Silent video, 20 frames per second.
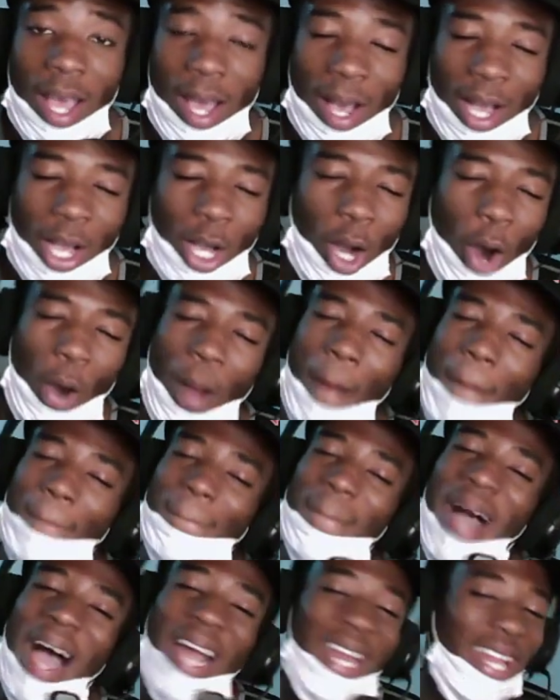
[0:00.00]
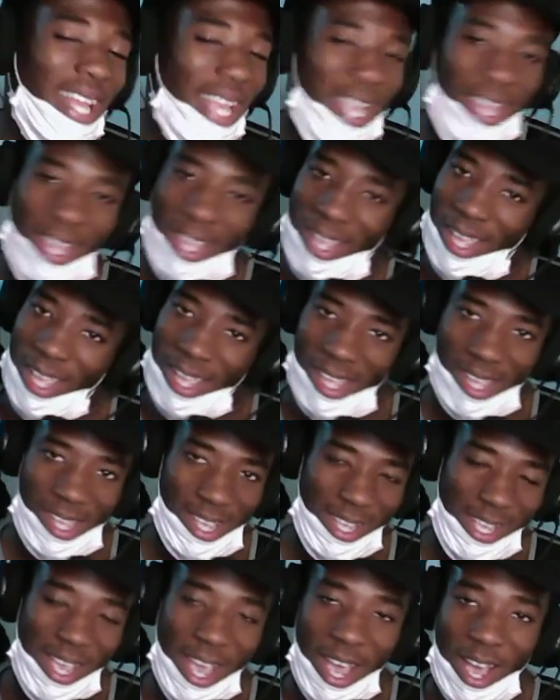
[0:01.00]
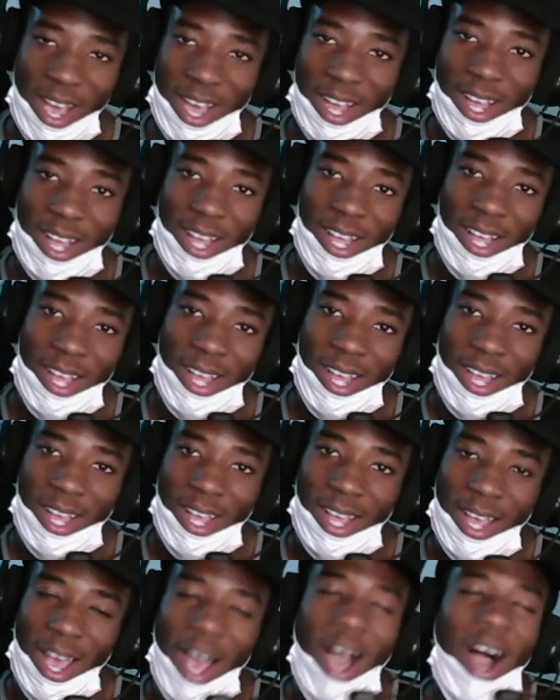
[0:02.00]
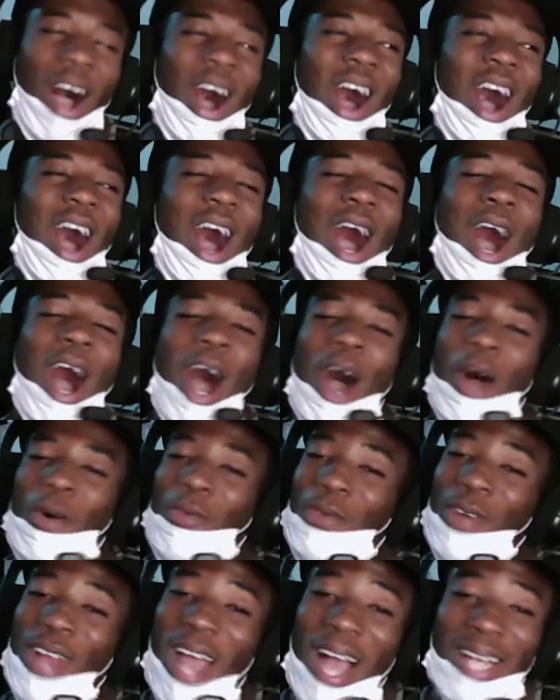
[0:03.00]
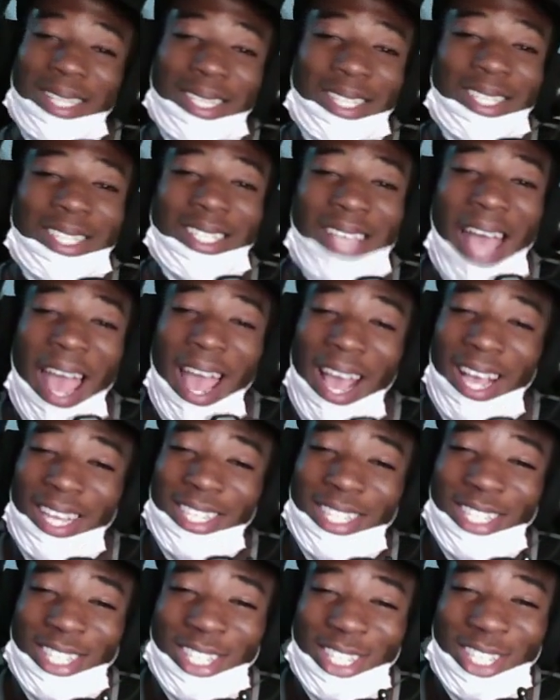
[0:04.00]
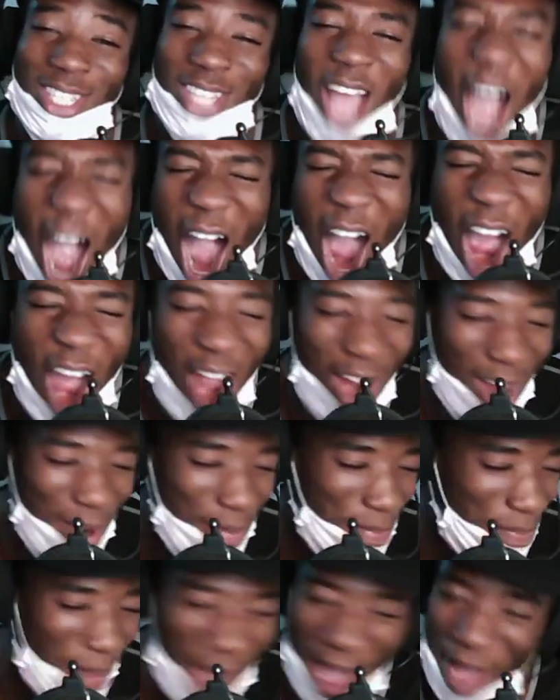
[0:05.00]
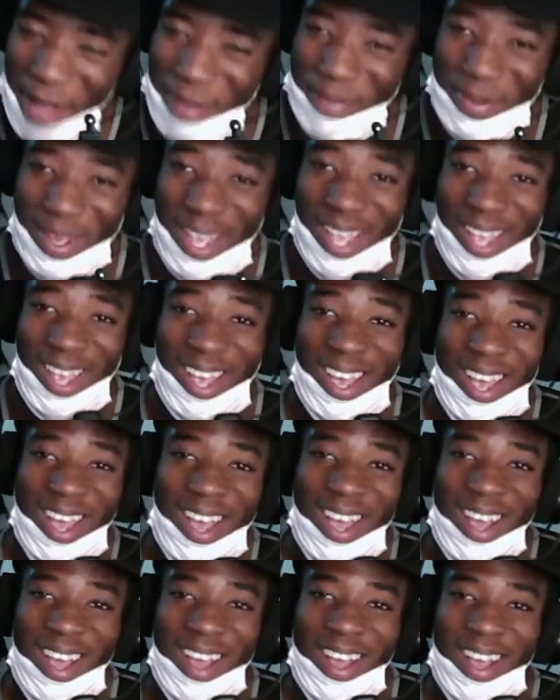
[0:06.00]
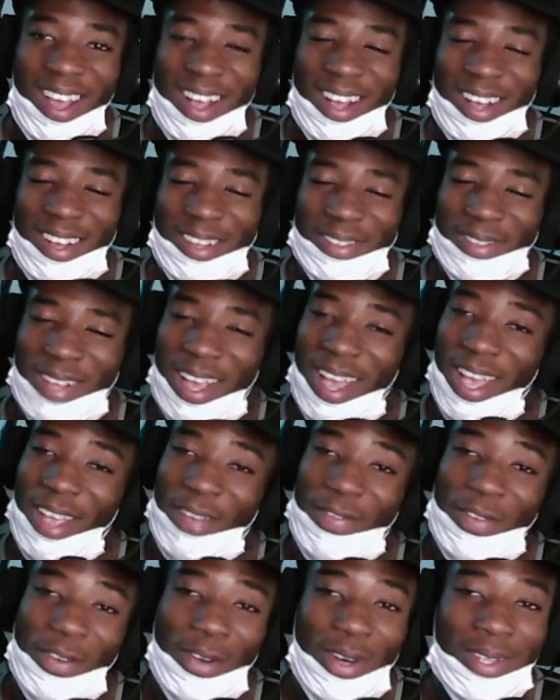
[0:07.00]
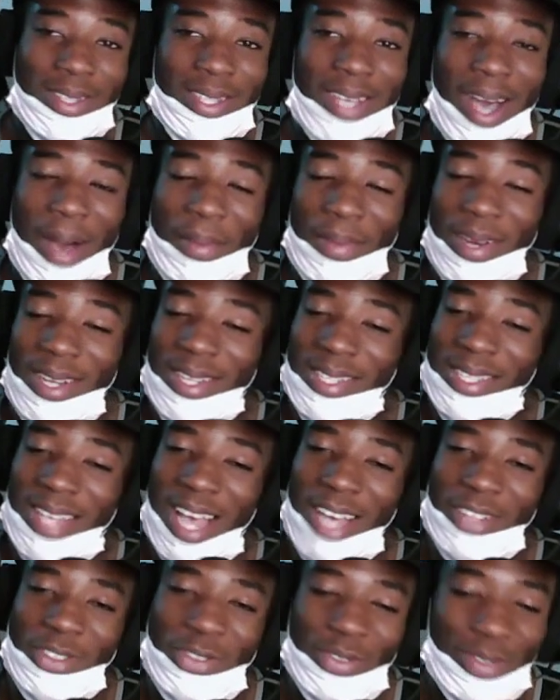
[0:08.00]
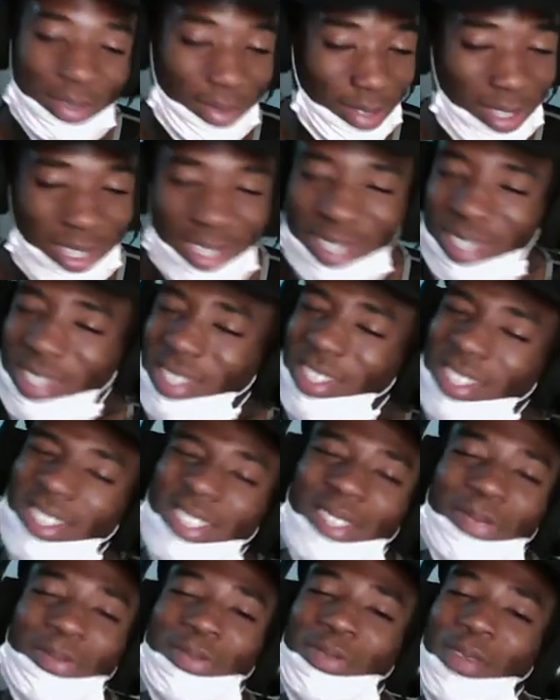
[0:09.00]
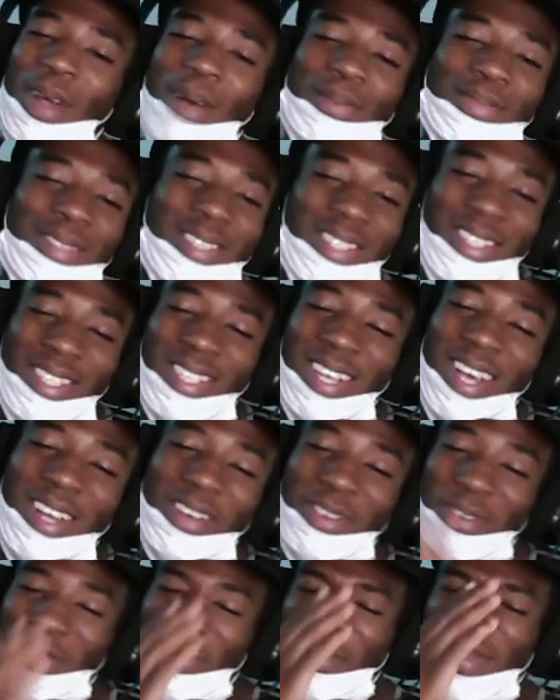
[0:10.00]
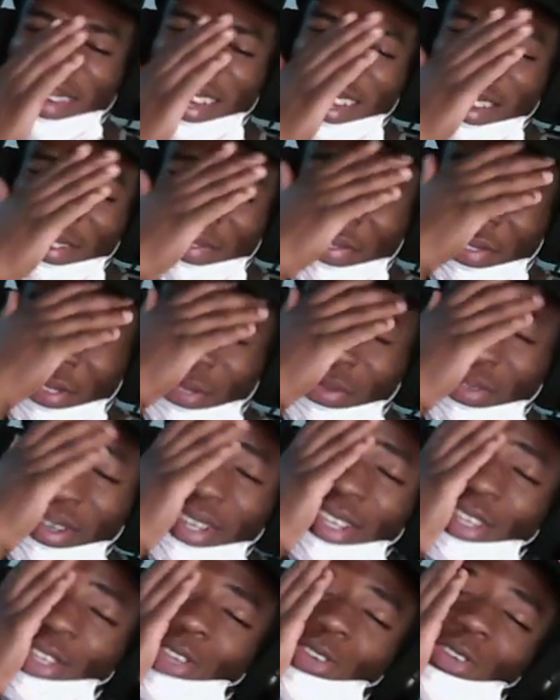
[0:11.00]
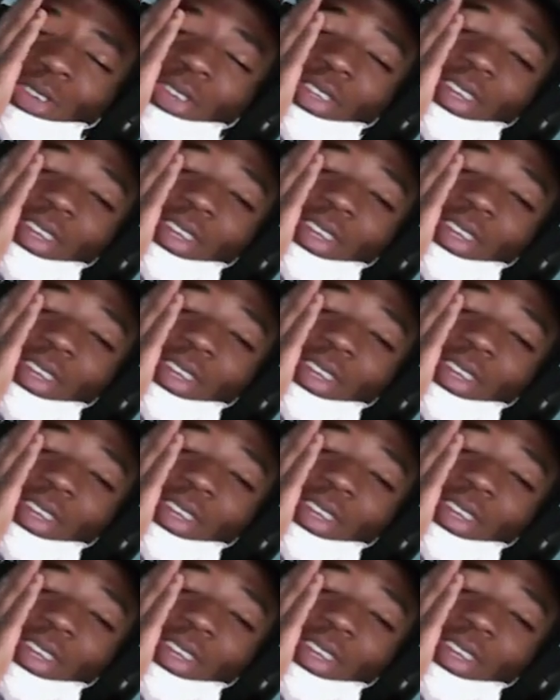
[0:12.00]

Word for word: going money. Yeah? Reacting to A Star, baby. Hey, if you know what time it is, guys, just subscribe to the channel, man. For real.